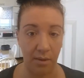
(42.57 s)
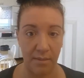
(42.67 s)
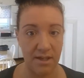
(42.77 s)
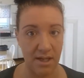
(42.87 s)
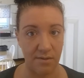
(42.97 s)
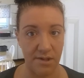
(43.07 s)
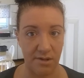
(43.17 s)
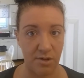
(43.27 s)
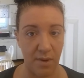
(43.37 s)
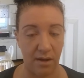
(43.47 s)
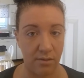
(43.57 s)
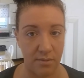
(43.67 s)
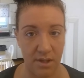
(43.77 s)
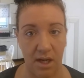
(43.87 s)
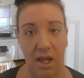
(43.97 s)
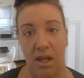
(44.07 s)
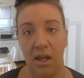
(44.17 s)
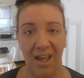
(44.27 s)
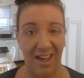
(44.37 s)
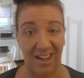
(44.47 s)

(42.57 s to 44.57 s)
I'm in my downstairs bathroom today.